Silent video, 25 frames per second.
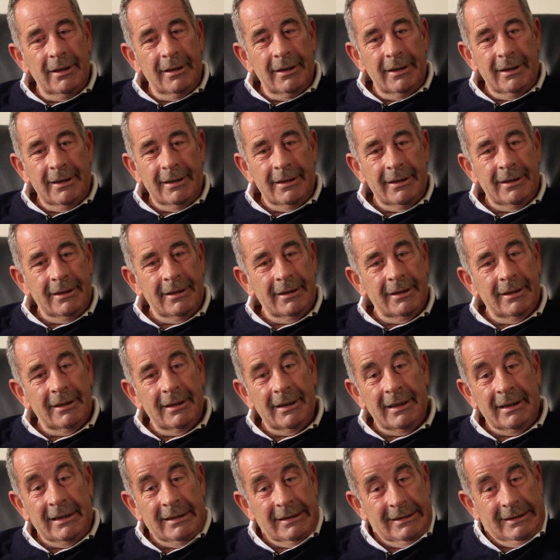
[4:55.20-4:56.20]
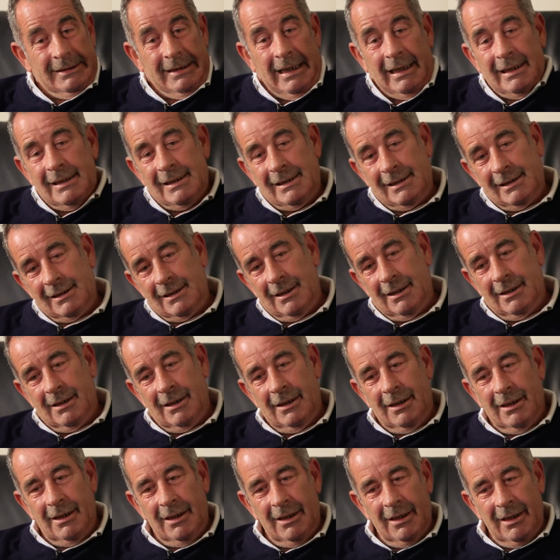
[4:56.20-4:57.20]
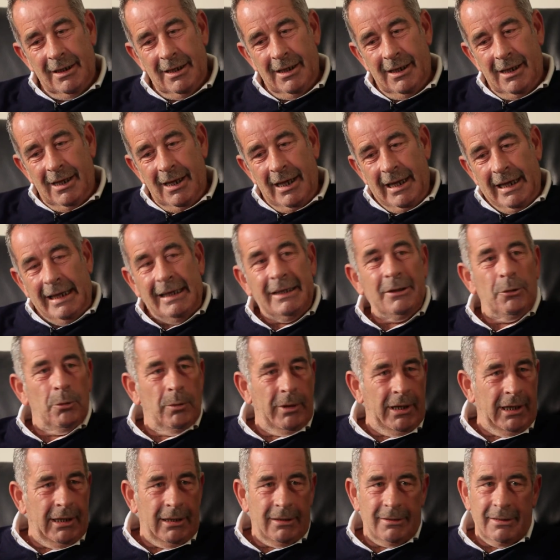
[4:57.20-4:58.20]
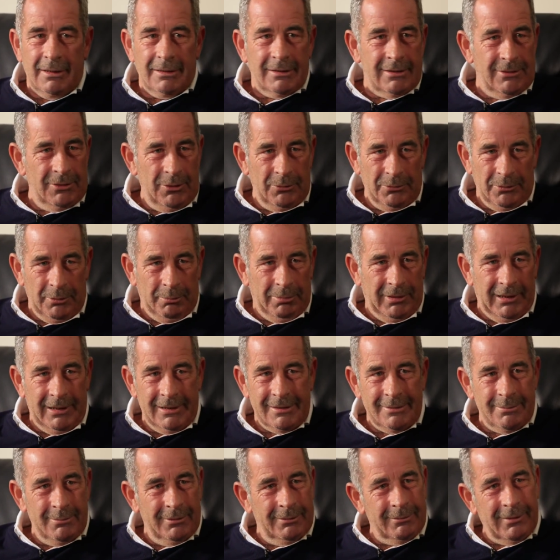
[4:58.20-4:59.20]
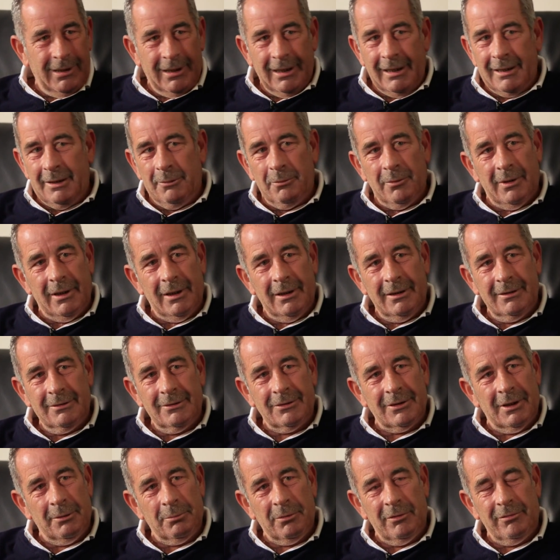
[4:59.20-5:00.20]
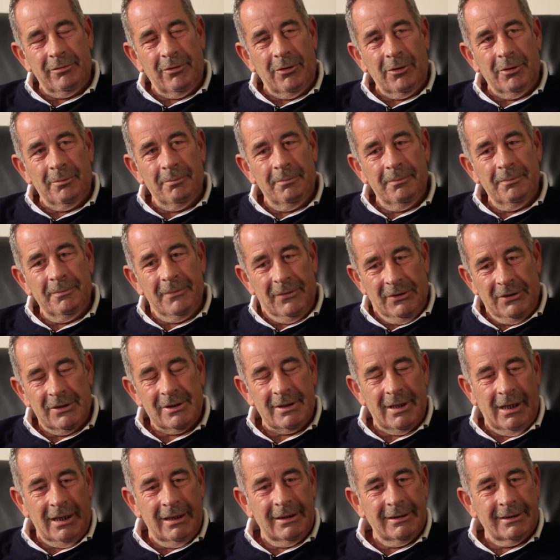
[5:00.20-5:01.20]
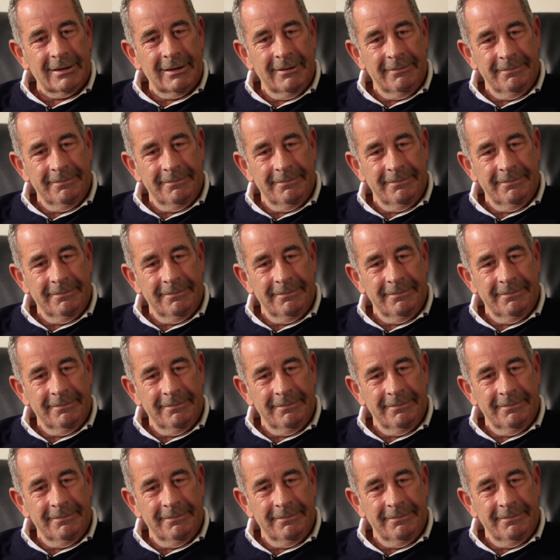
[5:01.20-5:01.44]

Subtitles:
And it's nice, in a way. There's no replacement by any way, shape or form. But it's nice.